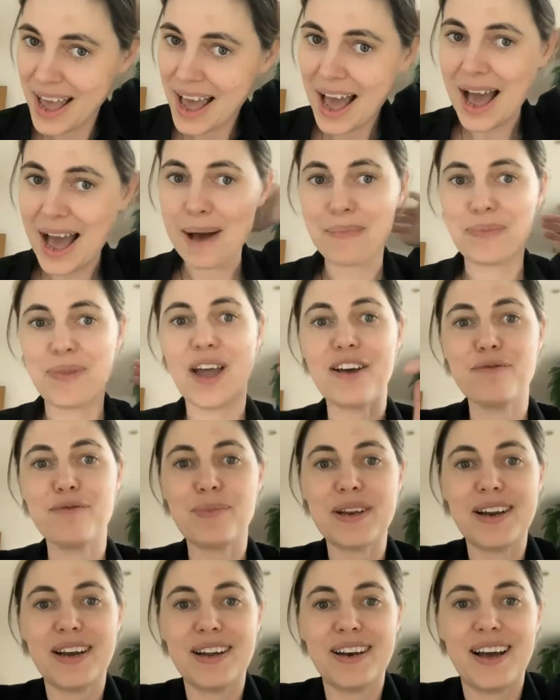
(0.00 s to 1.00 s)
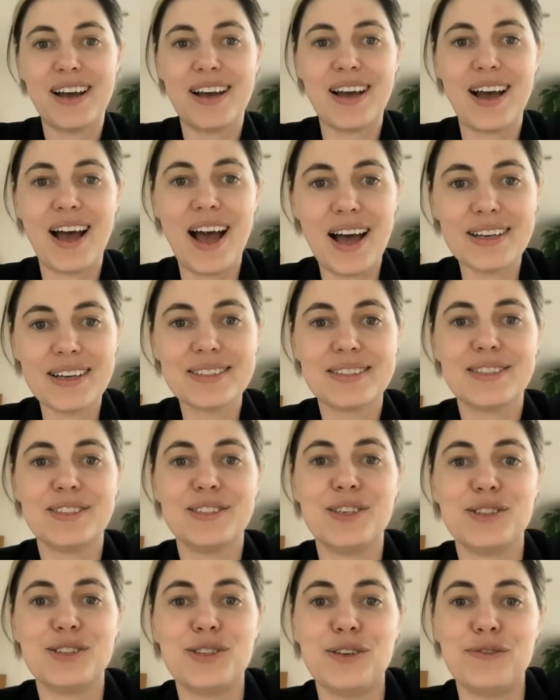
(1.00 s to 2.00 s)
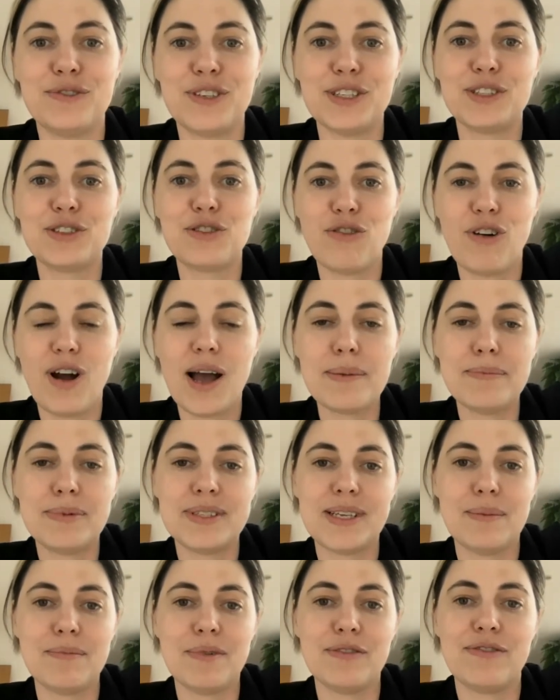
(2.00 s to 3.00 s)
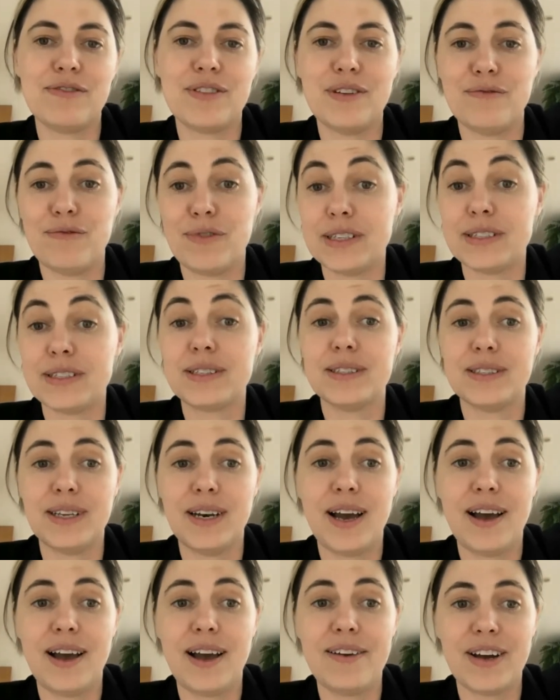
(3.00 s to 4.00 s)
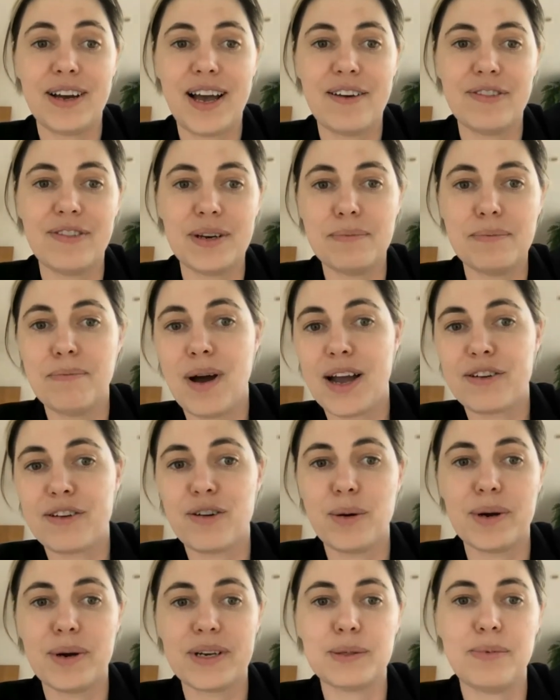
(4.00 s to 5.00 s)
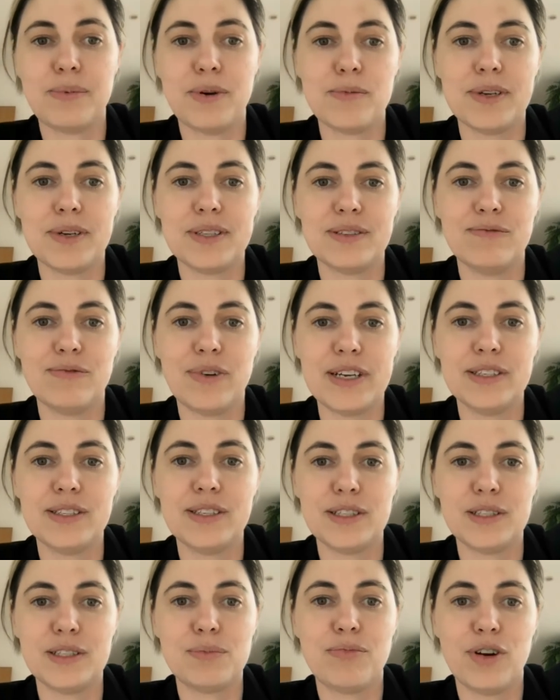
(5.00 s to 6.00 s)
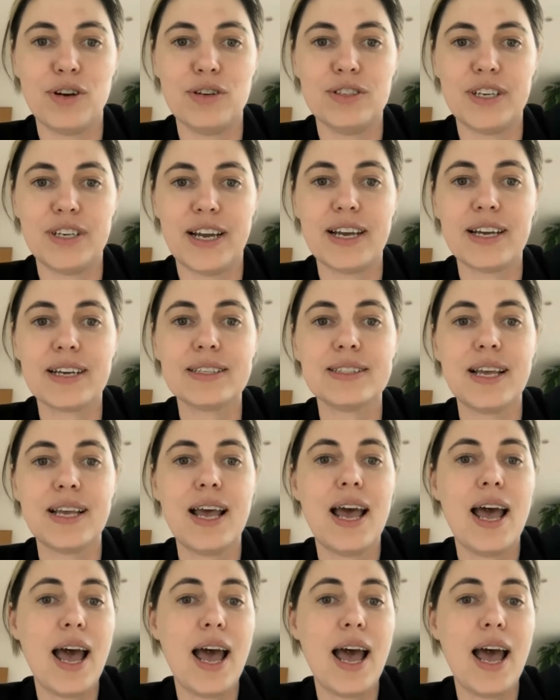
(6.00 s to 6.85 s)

Um, I've been asked to sort of describe some of the risks that I've uncovered in micro experiments and research projects,